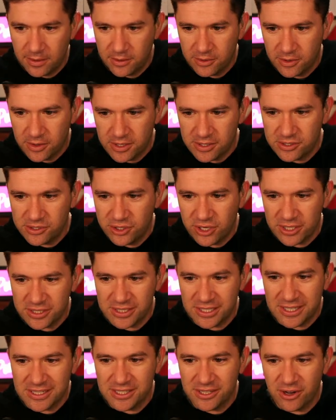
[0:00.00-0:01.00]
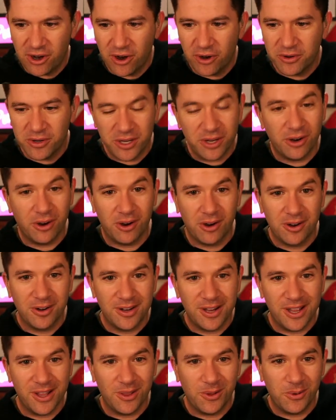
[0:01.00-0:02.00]
This just isn't our year.
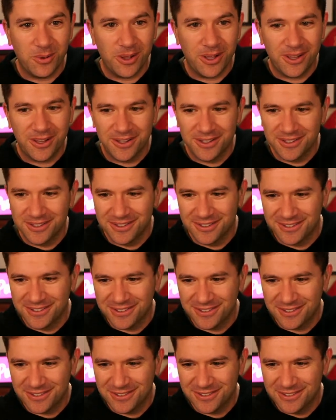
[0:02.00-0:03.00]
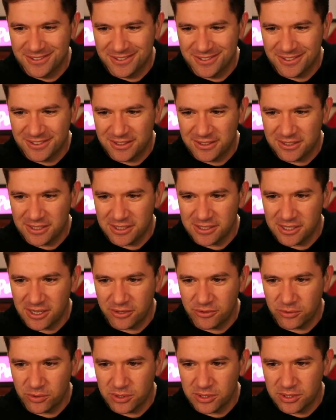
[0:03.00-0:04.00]
LOL. Says
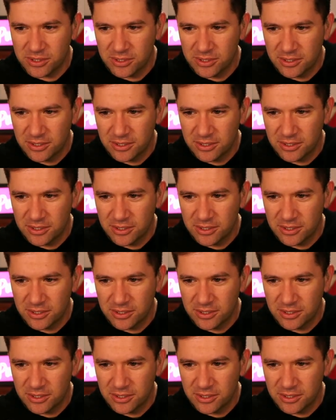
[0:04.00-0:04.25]
Andres.